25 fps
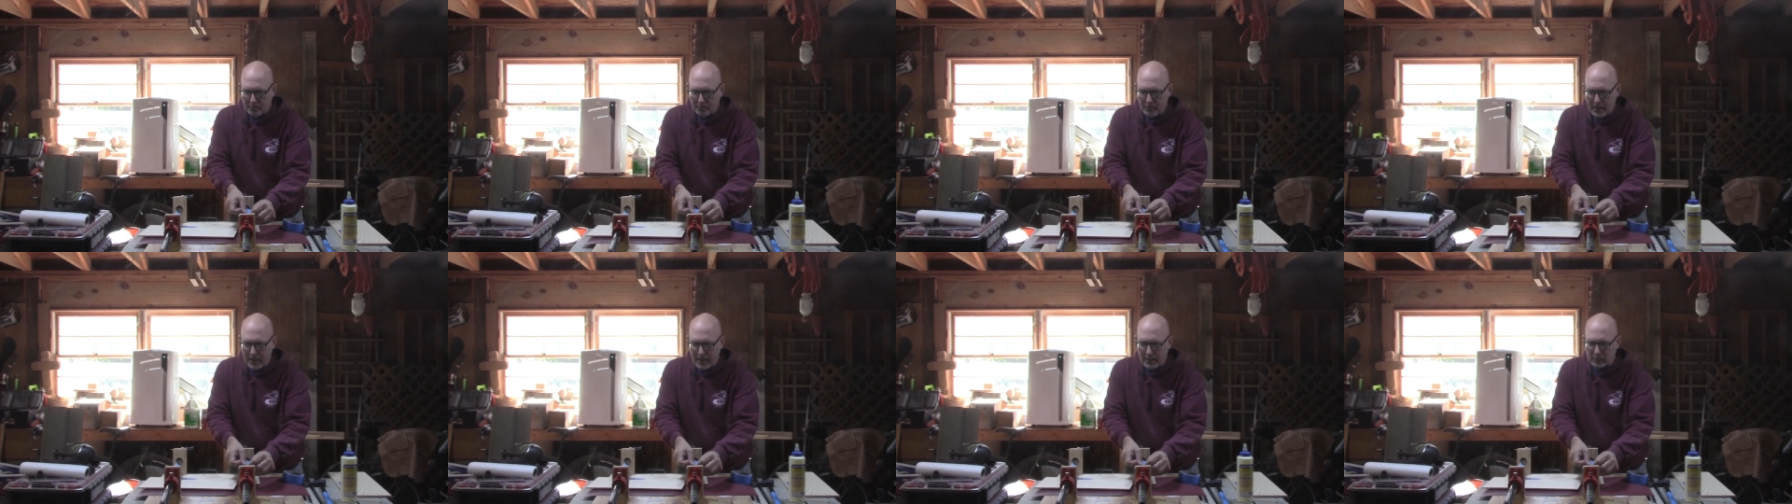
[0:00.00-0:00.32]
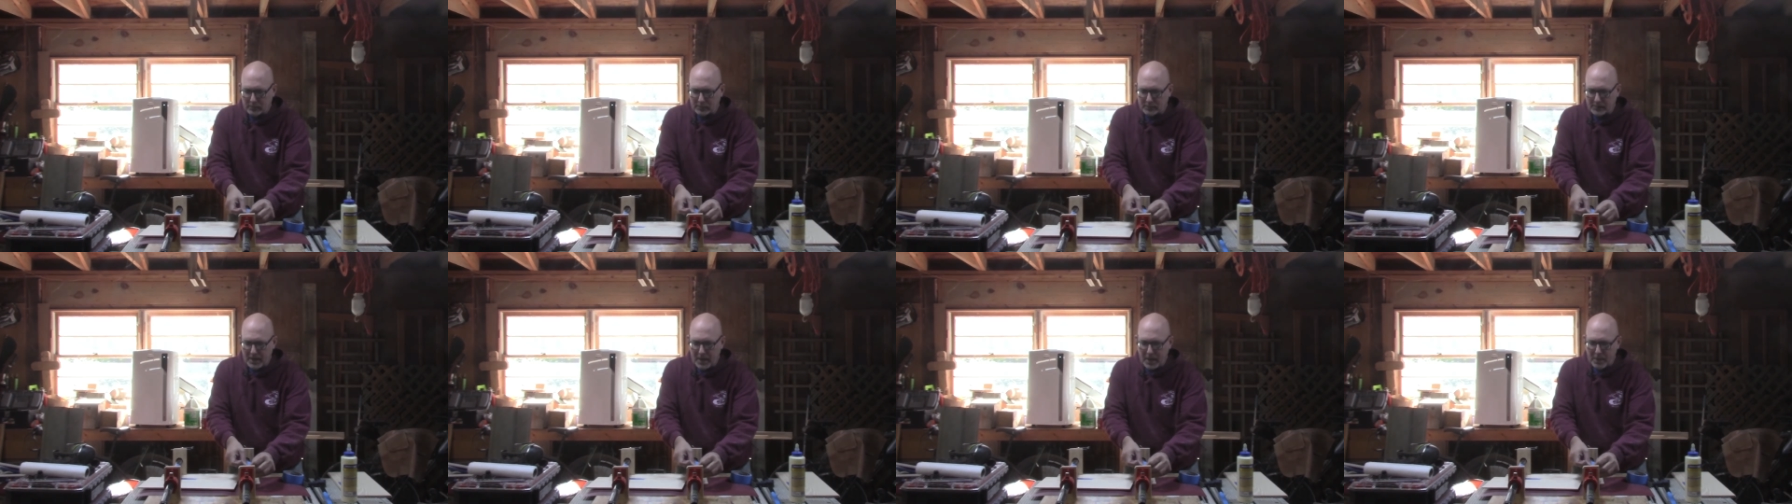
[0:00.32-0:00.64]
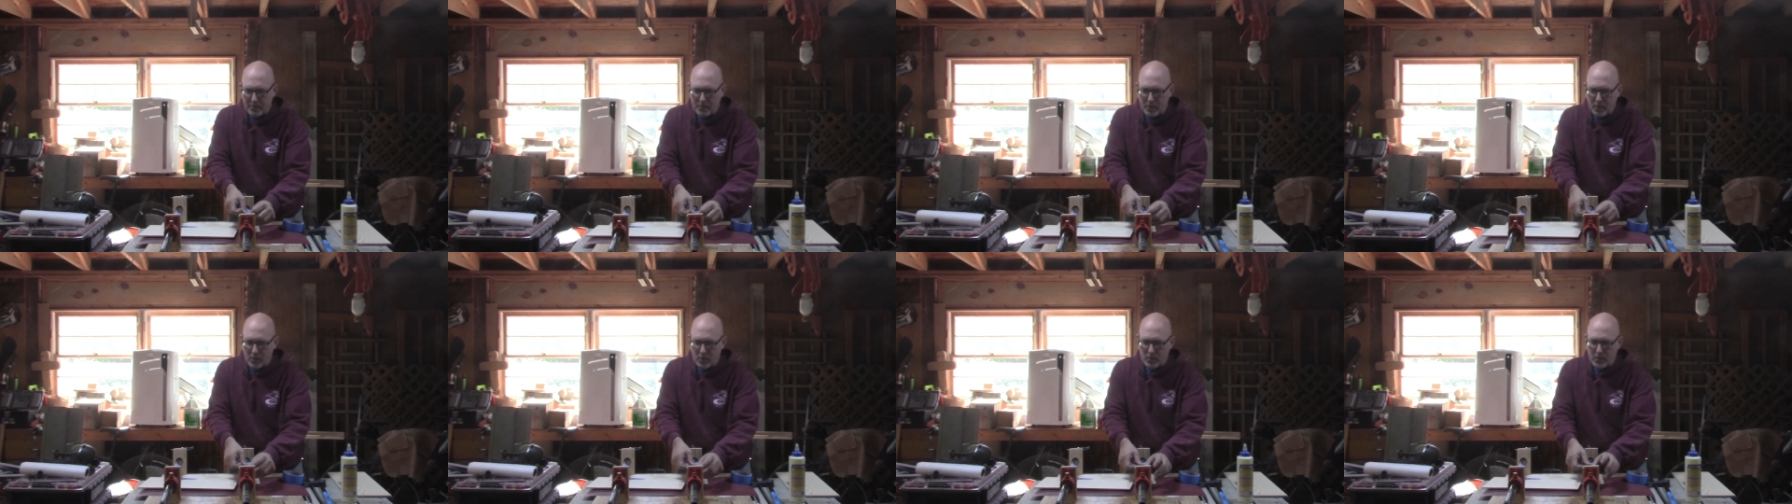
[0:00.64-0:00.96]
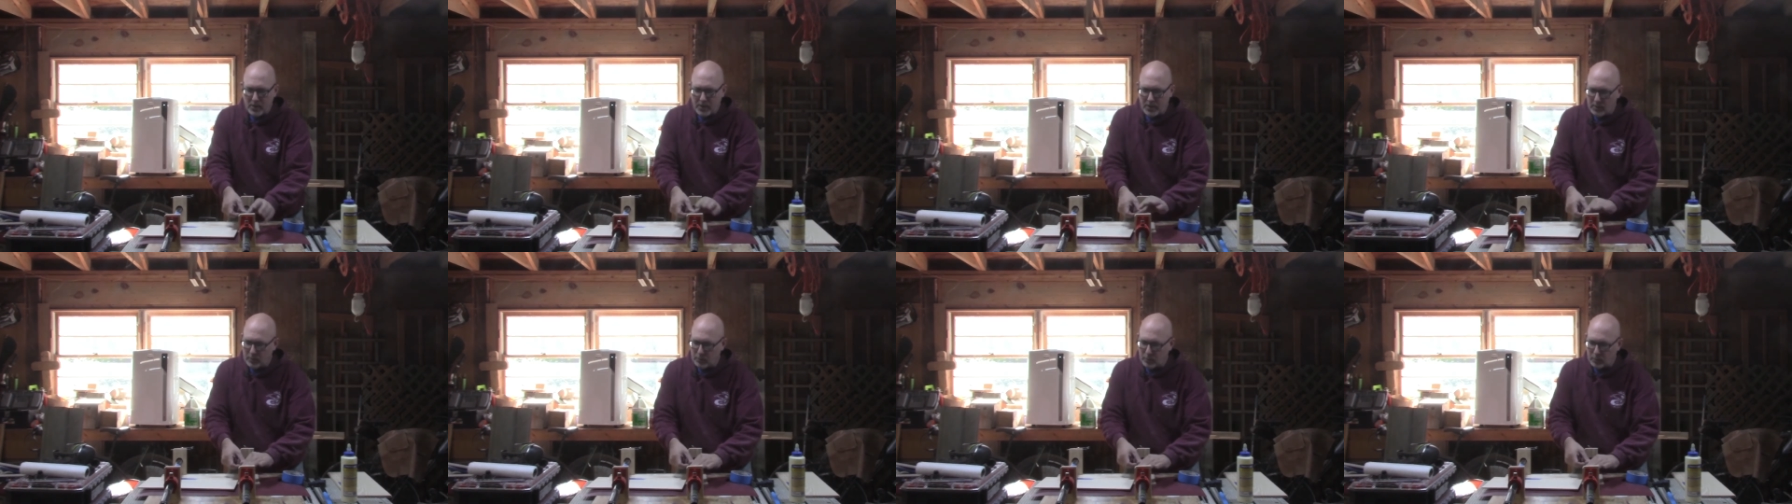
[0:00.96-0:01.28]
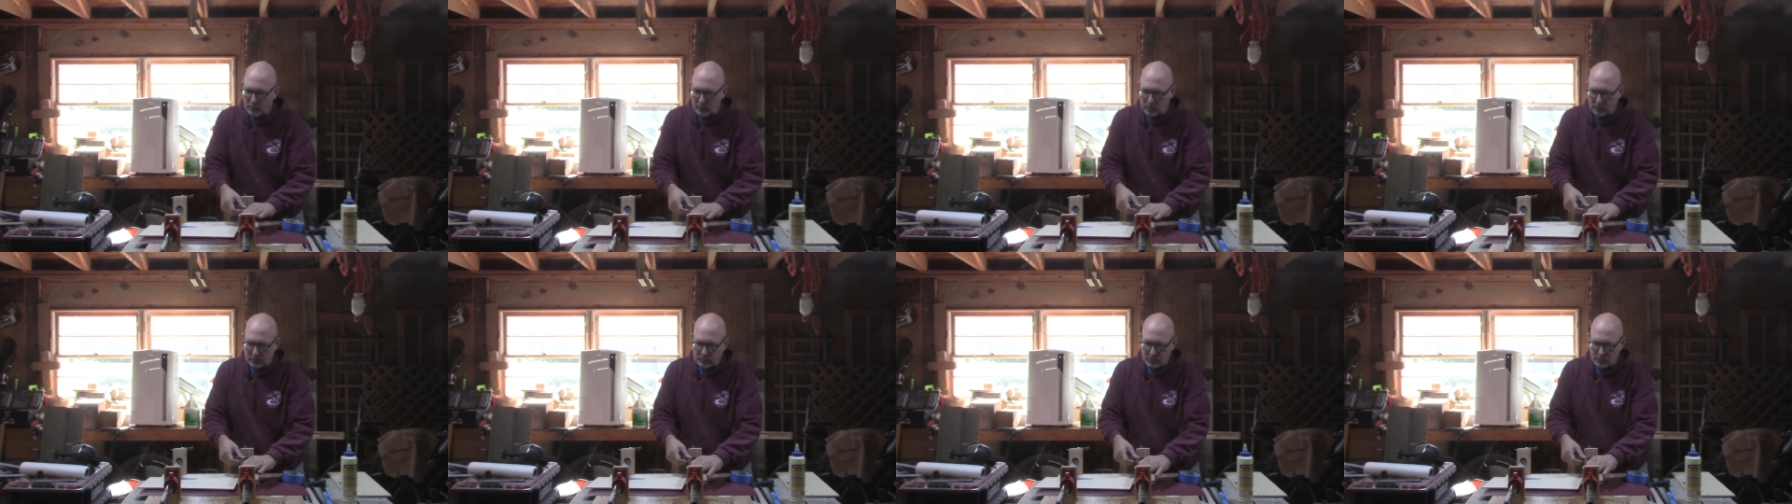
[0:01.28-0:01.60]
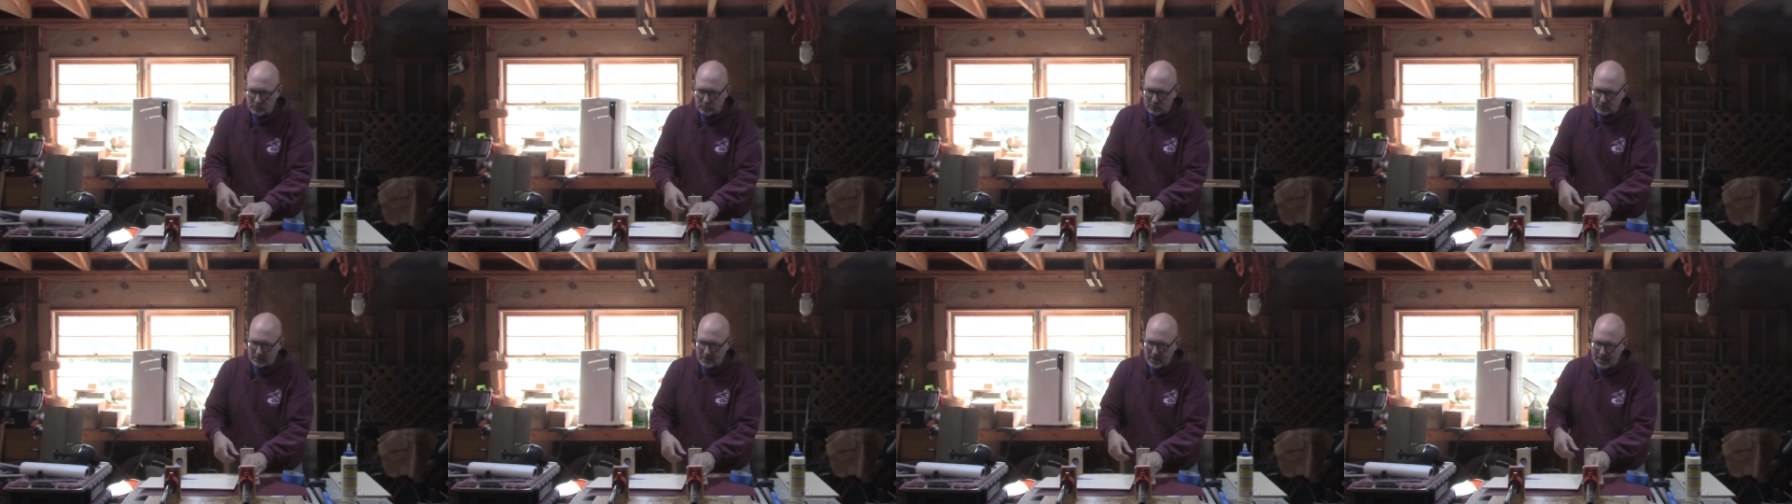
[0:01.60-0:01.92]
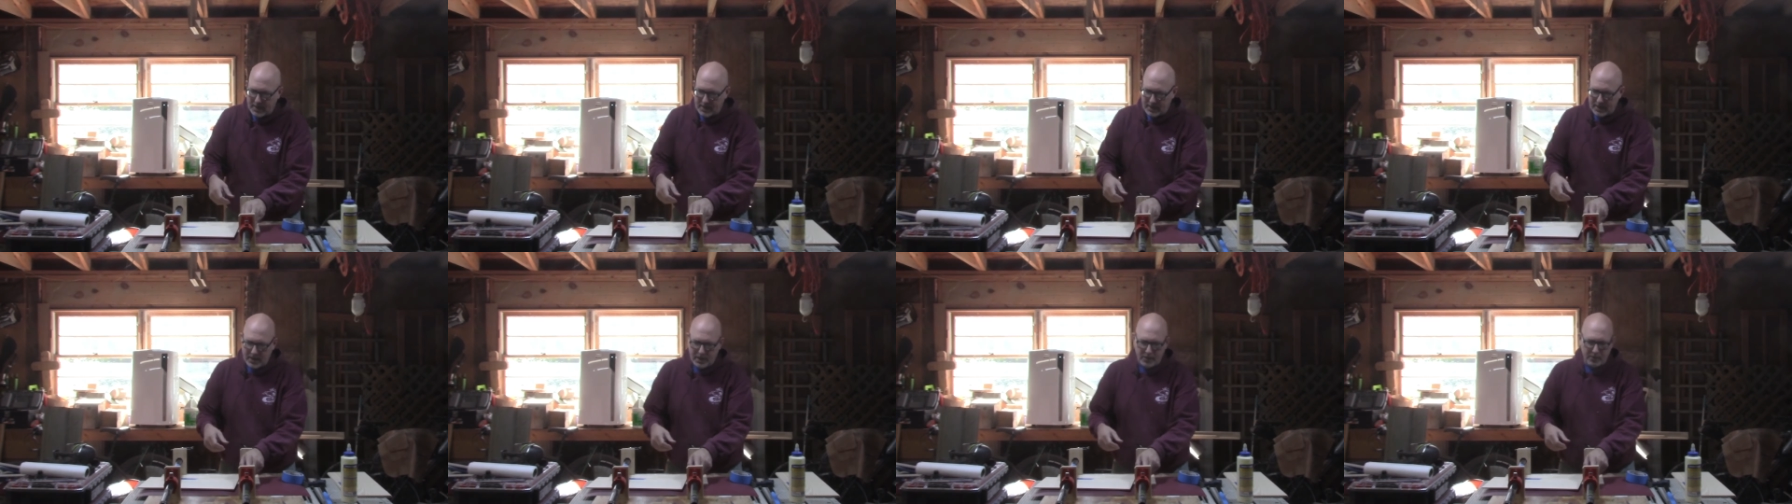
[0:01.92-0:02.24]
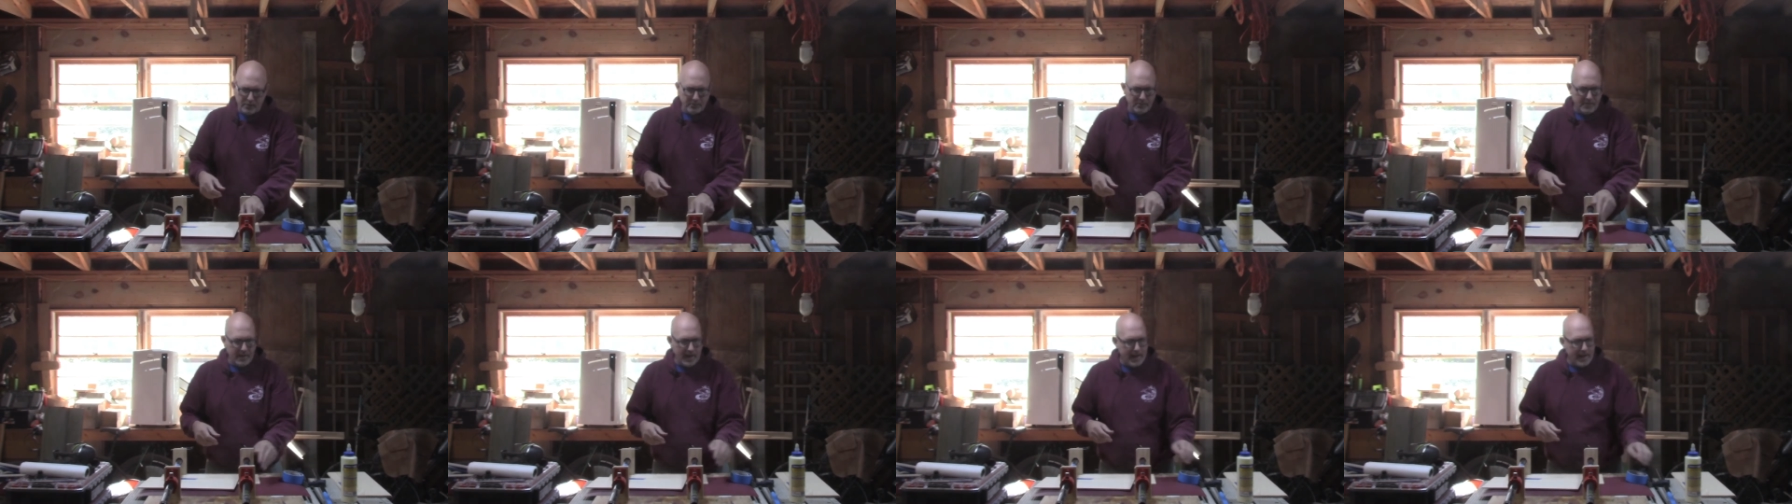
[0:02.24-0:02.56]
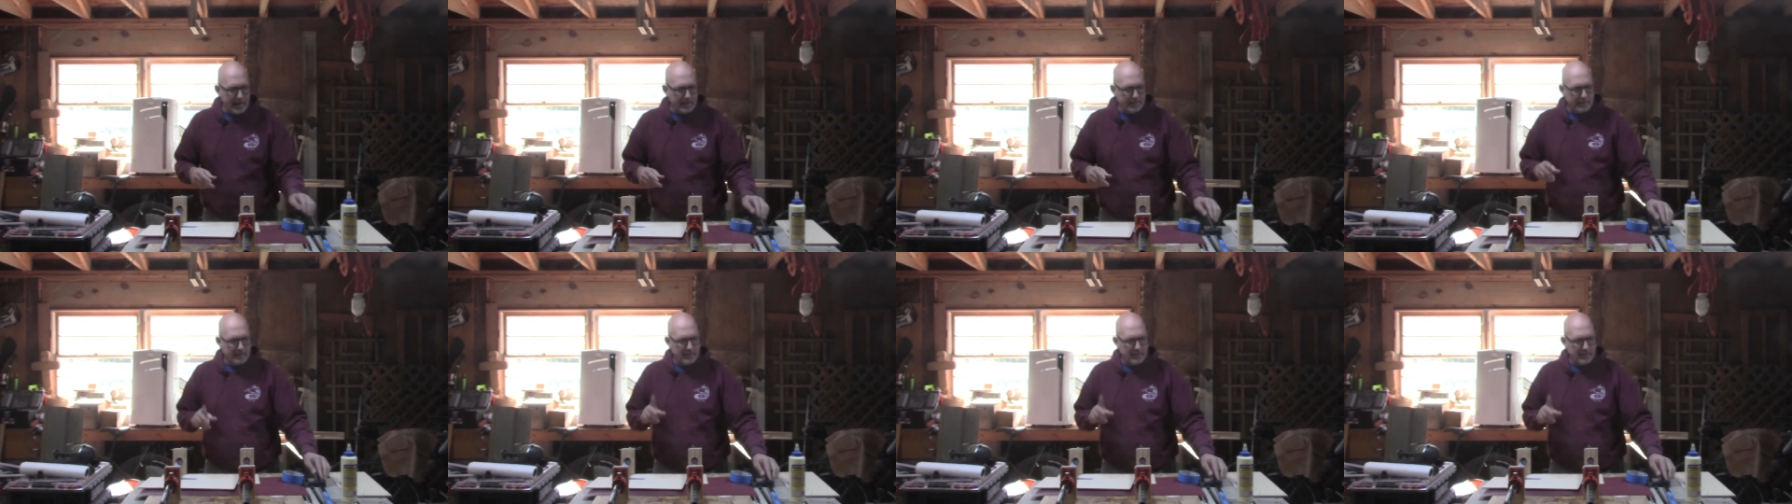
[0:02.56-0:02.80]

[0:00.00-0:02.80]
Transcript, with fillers: painter's tape on there will take care of that.